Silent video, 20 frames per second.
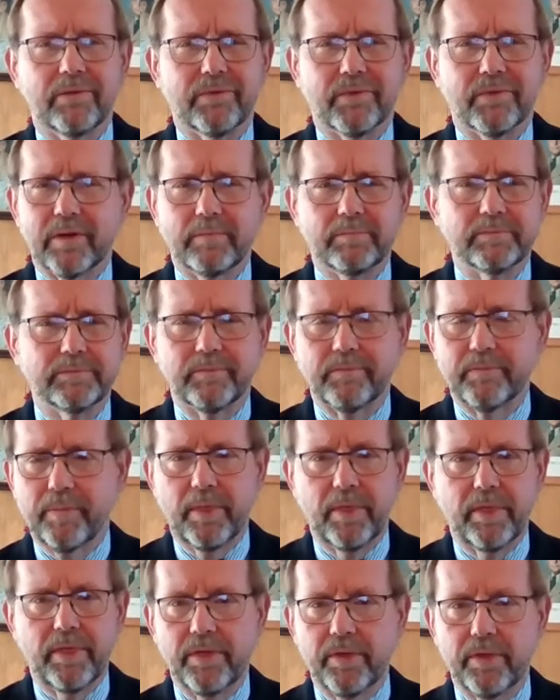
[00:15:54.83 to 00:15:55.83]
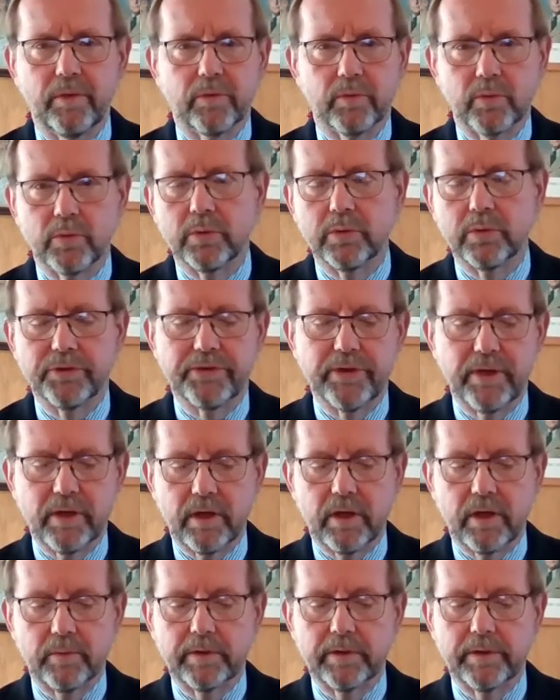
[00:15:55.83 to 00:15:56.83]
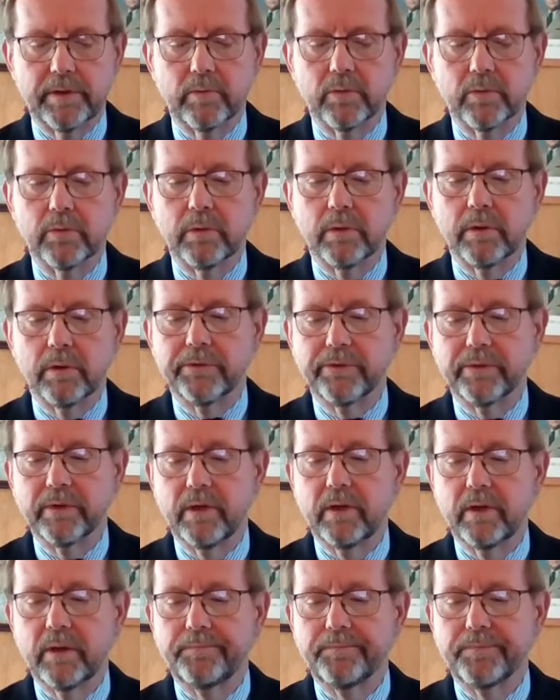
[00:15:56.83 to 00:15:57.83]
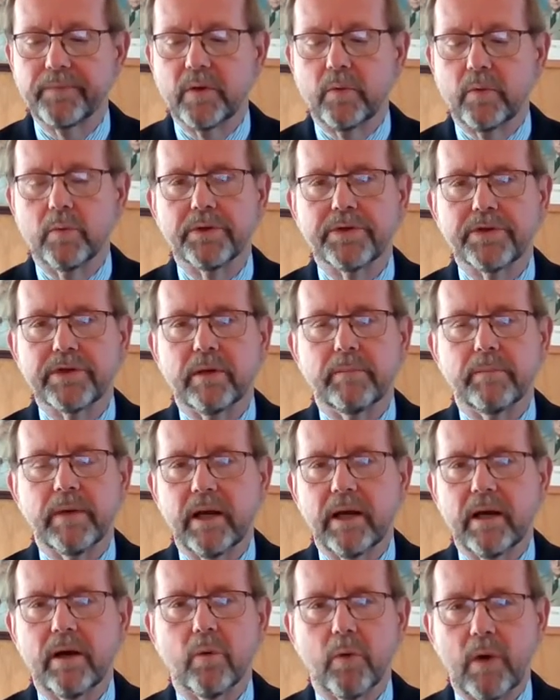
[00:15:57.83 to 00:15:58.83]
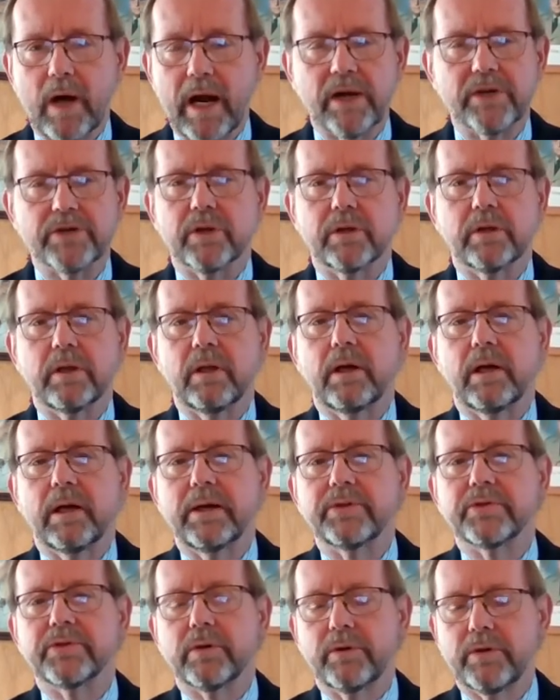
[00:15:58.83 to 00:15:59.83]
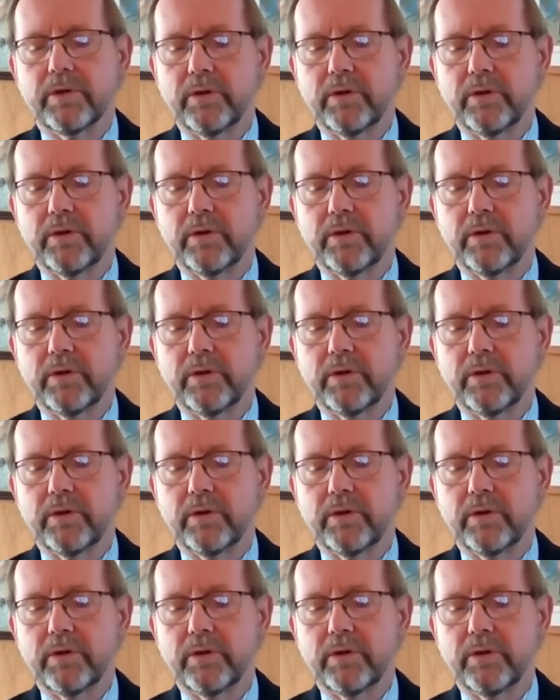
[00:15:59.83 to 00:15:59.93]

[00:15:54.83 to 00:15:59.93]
from the rules that aren't really rules will somehow rationalize or